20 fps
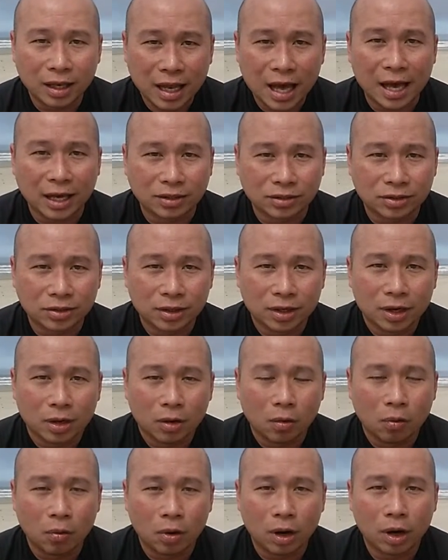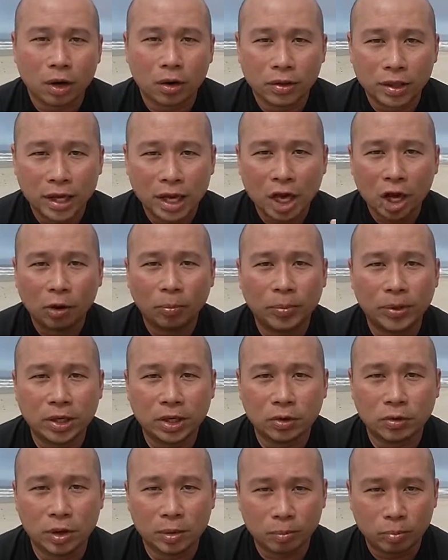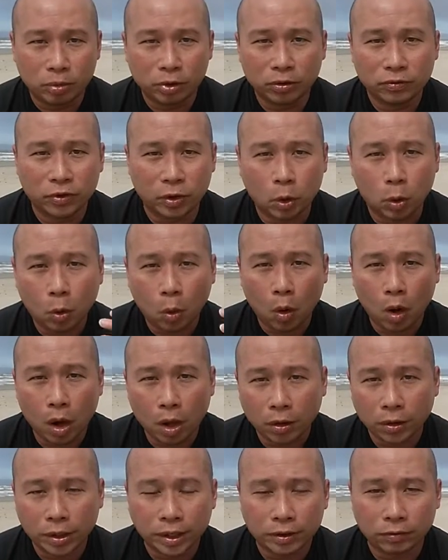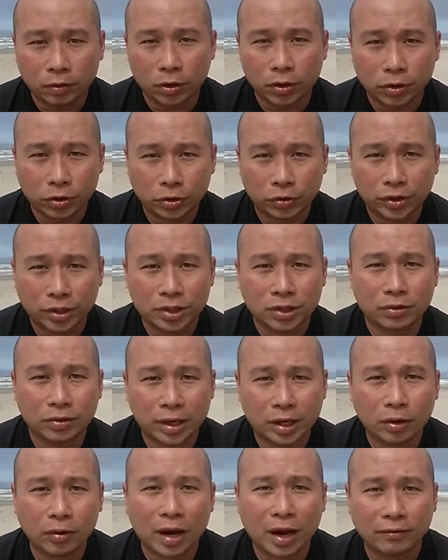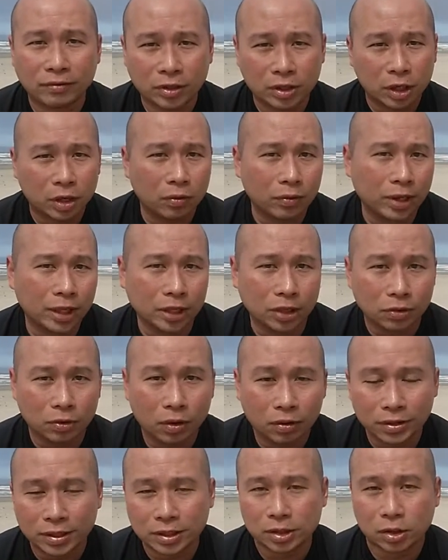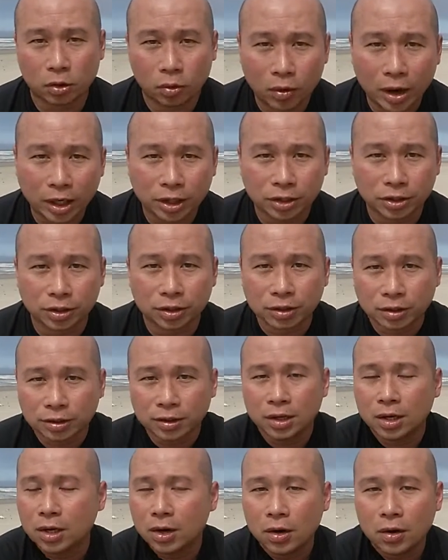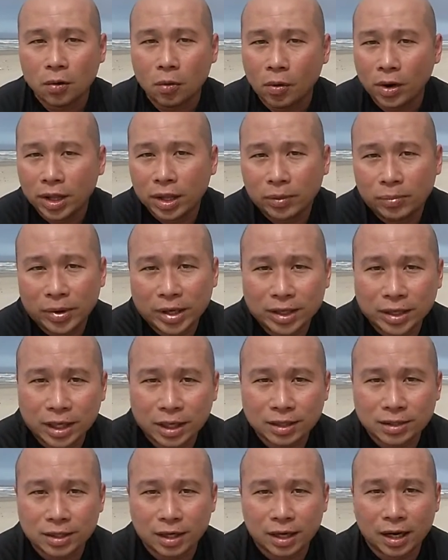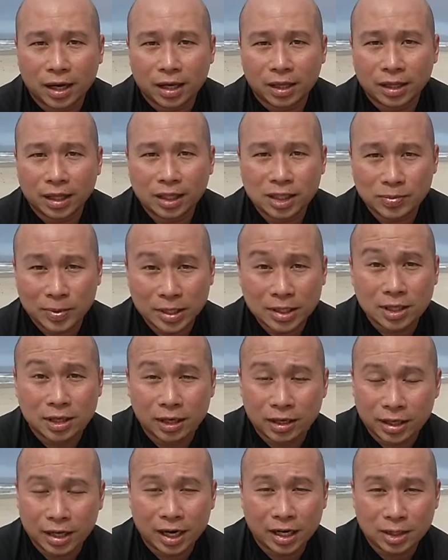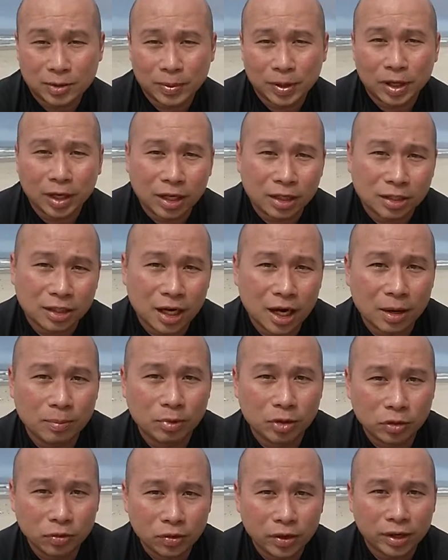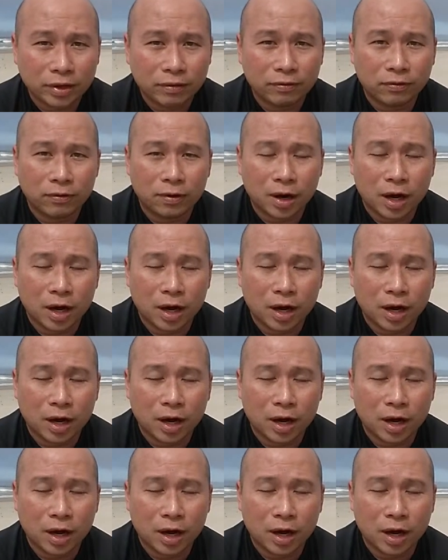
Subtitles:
less? Are they helping you improve the quality of what you're doing so they don't have to go in and do all these corrections? One of the big things that I spend a lot of time doing